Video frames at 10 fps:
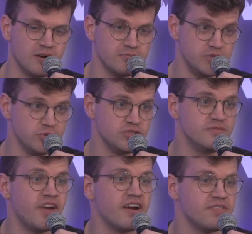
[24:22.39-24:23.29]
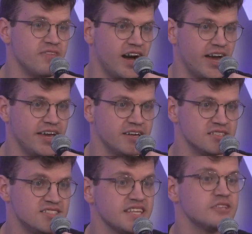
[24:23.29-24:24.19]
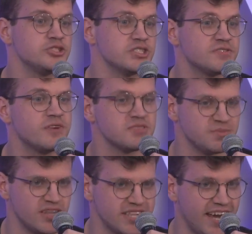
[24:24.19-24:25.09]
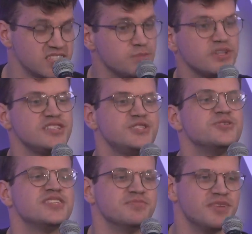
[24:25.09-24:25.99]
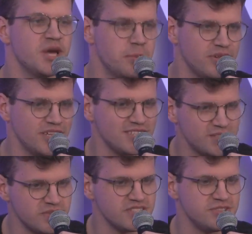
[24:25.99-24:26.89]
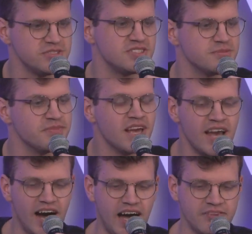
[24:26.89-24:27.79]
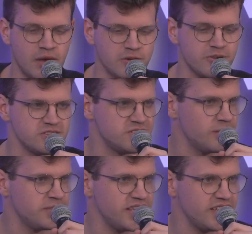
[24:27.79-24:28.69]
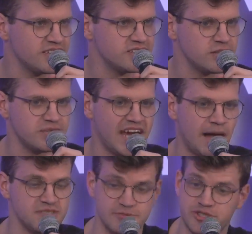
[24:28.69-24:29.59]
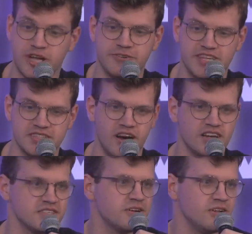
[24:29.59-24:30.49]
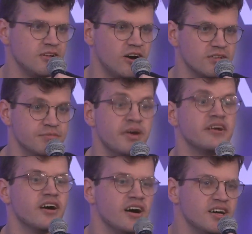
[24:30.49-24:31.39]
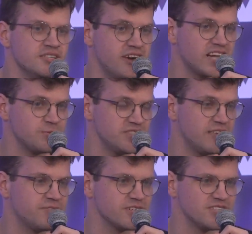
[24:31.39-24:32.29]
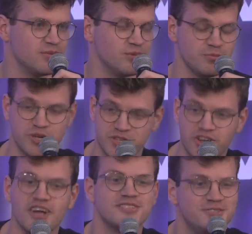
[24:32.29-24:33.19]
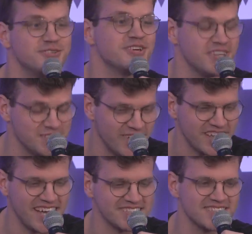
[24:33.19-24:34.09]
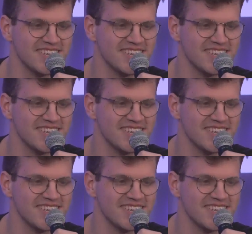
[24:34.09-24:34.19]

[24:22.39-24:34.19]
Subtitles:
you to verify signatures from smart accounts. Please use them. Please use them. I've come across so many apps. I've tried to write an article on Mirror.xyz, for example, but could not do it on a smart account.